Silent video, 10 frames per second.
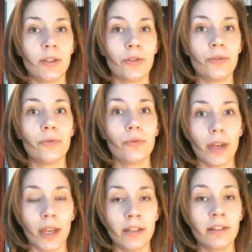You
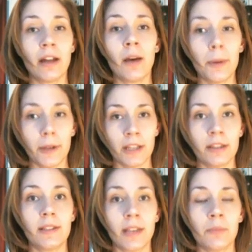ended up in
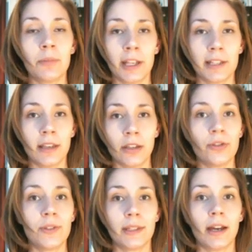the same place that you
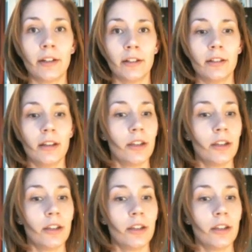started.